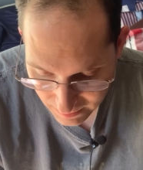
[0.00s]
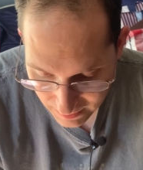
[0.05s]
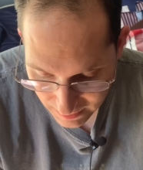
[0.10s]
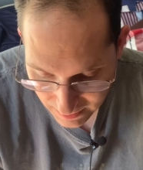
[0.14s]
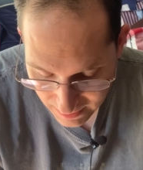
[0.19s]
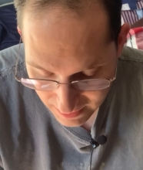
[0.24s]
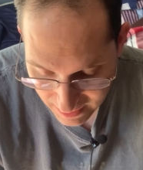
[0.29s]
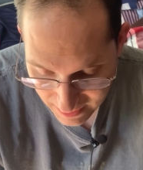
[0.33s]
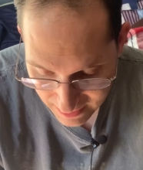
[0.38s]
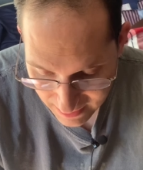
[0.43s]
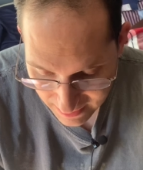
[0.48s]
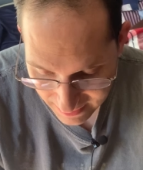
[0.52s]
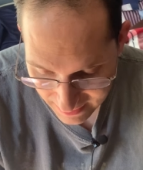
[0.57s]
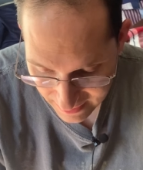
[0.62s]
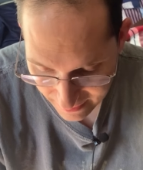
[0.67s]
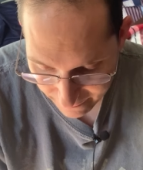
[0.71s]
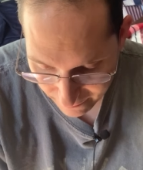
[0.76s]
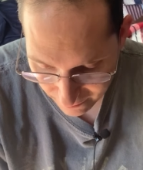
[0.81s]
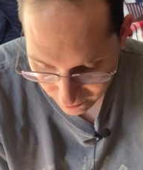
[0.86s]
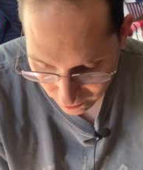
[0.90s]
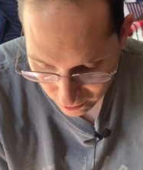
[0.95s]
He
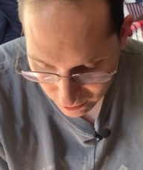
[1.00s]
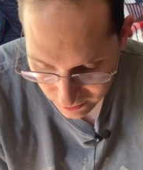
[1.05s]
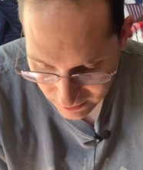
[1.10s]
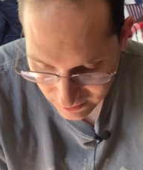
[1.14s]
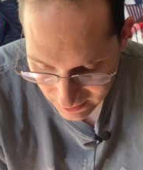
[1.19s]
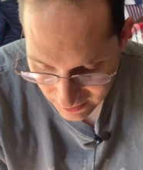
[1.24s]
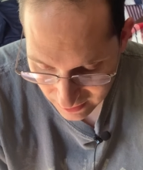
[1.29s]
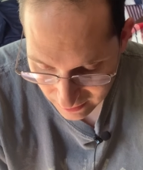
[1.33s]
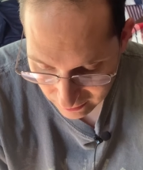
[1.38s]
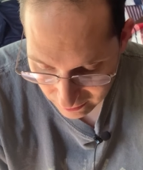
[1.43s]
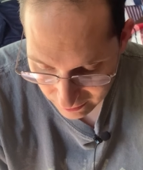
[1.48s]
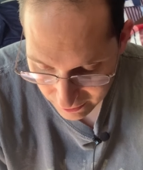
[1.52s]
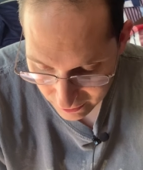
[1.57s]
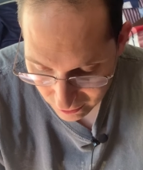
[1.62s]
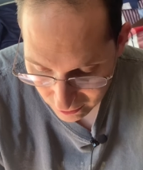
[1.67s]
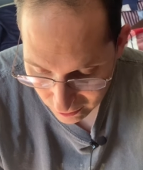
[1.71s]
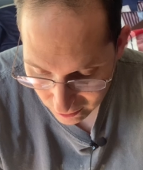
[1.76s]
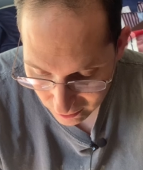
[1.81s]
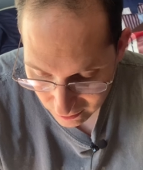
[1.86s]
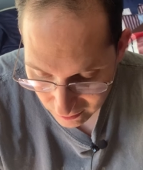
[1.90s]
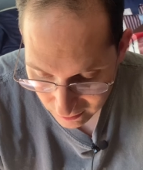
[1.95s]
even looked a
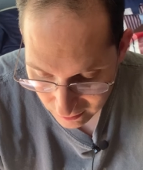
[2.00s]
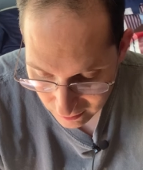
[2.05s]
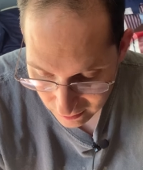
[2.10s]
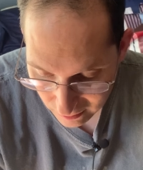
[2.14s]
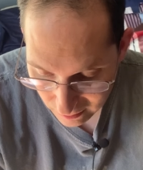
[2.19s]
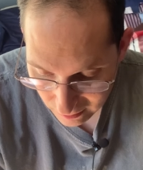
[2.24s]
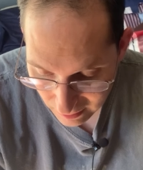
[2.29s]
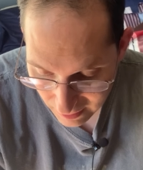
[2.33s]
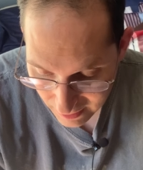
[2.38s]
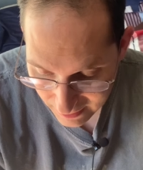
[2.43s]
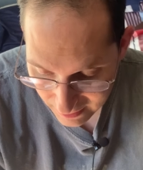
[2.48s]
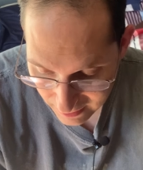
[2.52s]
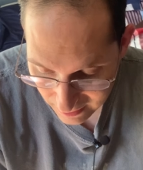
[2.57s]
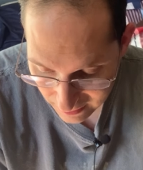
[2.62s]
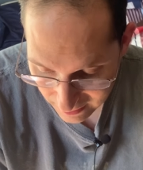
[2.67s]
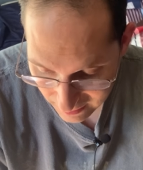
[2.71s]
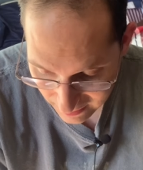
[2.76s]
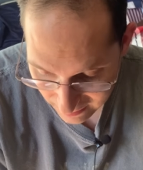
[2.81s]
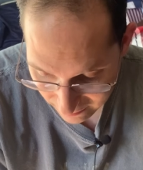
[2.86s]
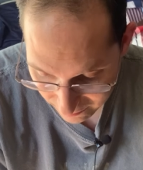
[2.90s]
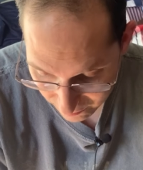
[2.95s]
little like
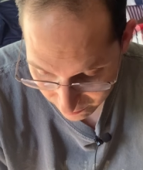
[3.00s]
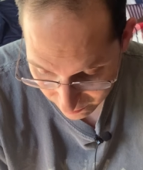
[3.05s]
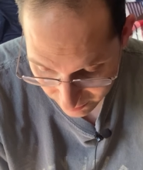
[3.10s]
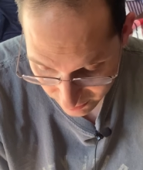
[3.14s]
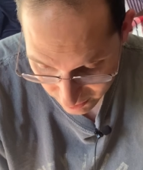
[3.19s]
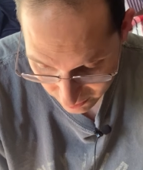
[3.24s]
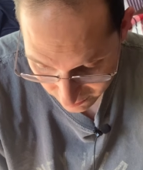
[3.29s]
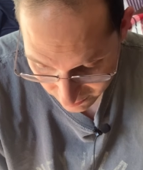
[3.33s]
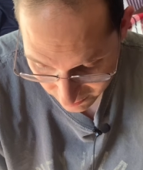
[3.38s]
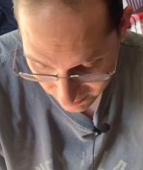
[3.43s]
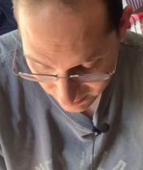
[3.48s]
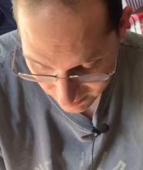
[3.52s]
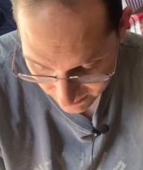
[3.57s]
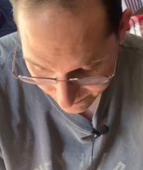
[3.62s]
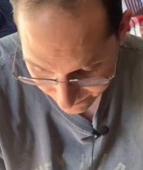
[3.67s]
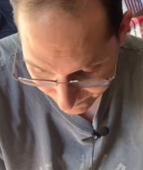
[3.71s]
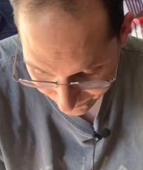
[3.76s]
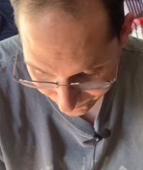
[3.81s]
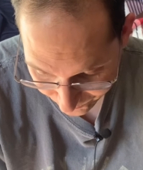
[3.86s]
Keith Richards.